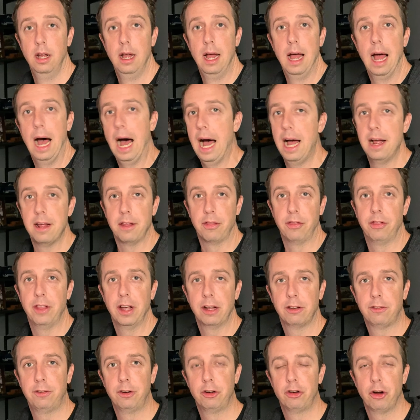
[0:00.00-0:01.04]
Hi,
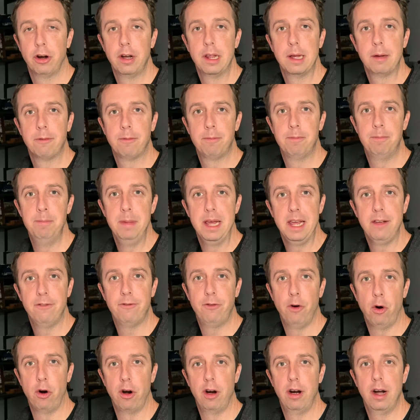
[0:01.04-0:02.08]
thanks for joining me
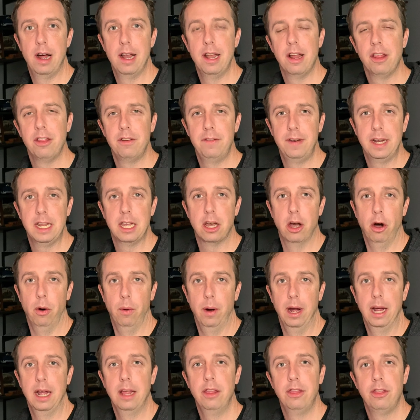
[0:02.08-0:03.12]
for another video.
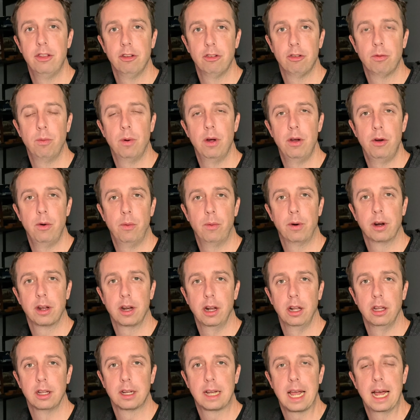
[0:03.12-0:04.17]
In this one, we're going to
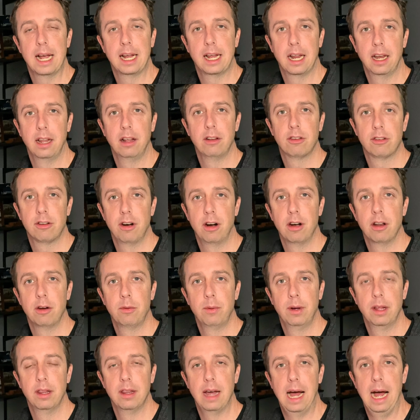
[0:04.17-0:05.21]
look at getting started
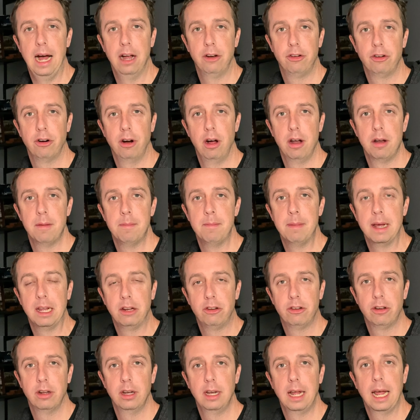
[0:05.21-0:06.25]
with Azure
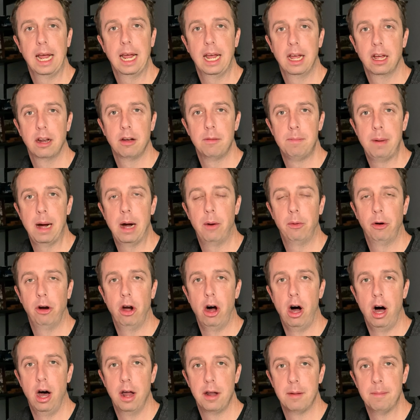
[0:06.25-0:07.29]
Automation and Power
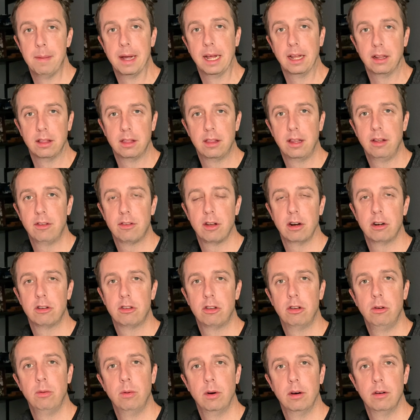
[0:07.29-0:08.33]
Automate. These are
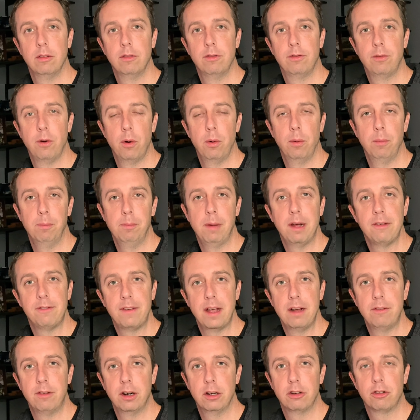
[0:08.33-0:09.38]
two of my
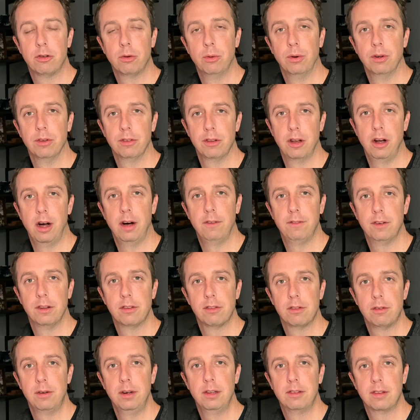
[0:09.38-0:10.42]
favorite tools in Office
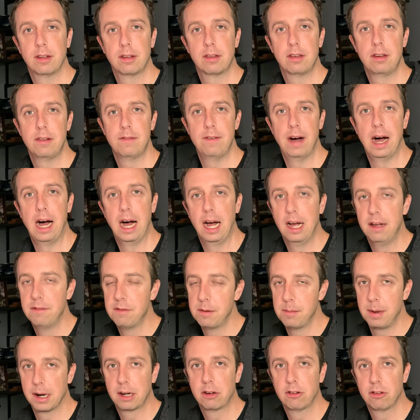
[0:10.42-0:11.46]
365 and
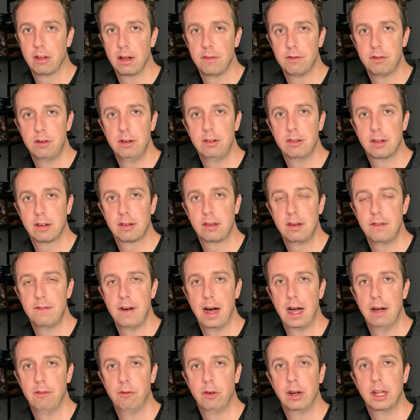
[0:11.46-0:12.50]
Microsoft
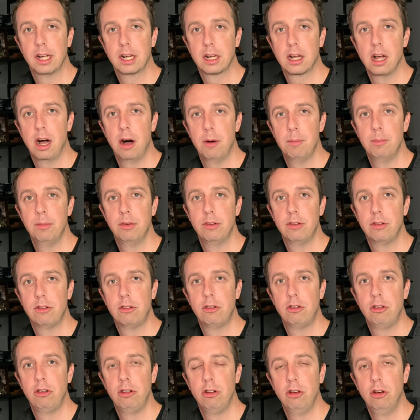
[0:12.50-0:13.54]
365 when it comes
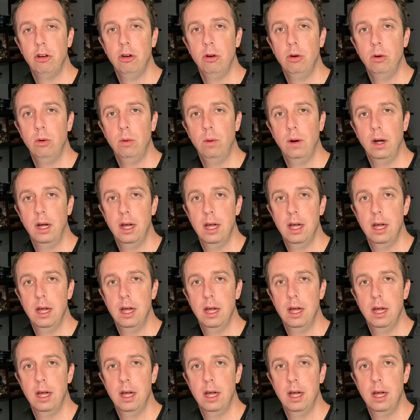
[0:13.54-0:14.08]
to